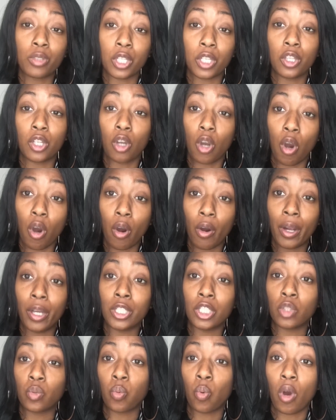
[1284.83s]
in the car
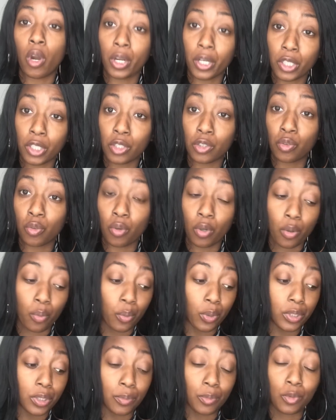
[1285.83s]
and just walk in the store
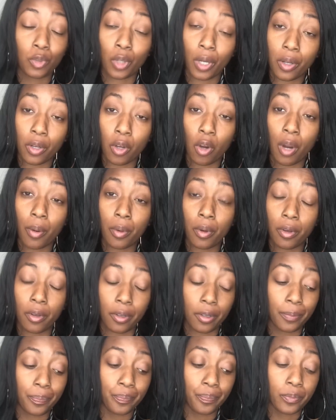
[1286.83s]
with some
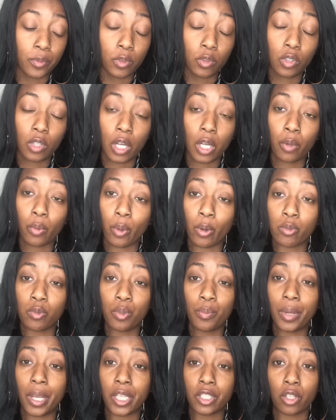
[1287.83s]

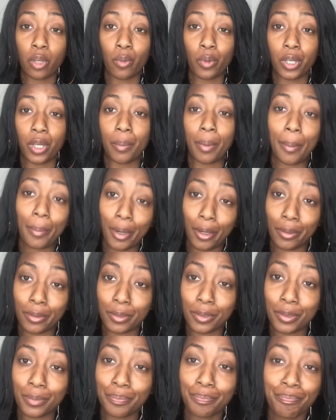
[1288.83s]
grocery bags already in my
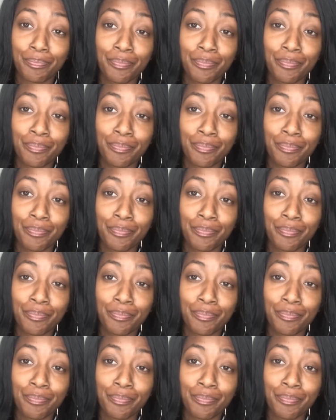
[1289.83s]
purse.